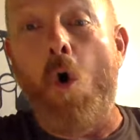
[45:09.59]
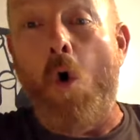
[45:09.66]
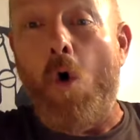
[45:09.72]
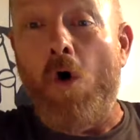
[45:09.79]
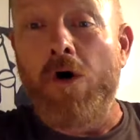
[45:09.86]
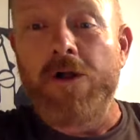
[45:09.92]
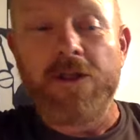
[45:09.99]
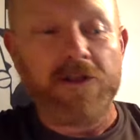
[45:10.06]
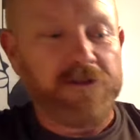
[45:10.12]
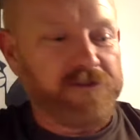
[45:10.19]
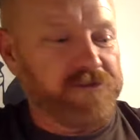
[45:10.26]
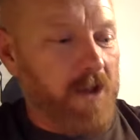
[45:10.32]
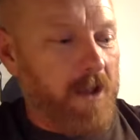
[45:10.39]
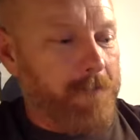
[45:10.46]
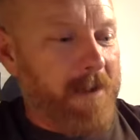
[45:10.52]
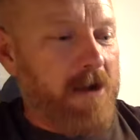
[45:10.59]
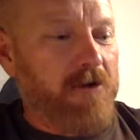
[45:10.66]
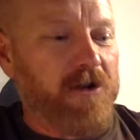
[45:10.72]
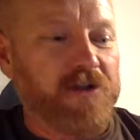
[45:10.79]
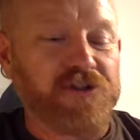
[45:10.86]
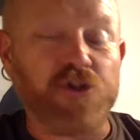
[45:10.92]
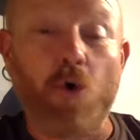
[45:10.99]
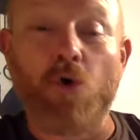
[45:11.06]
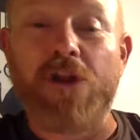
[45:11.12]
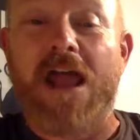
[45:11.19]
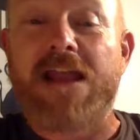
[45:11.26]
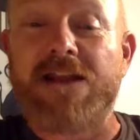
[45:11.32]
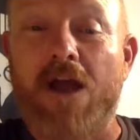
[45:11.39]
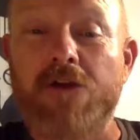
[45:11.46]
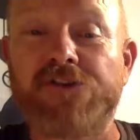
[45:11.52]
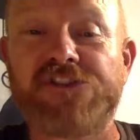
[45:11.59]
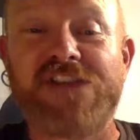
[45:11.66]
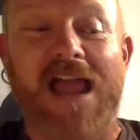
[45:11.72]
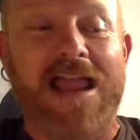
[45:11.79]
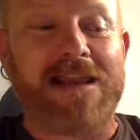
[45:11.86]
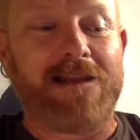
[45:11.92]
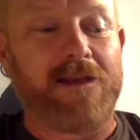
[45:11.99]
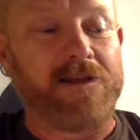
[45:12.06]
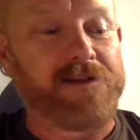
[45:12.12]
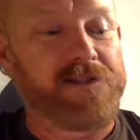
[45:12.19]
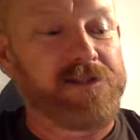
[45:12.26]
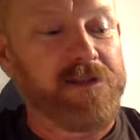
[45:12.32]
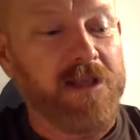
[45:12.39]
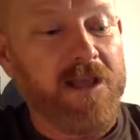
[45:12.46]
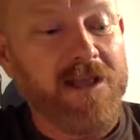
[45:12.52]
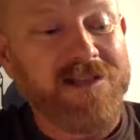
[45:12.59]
or American tornado sailors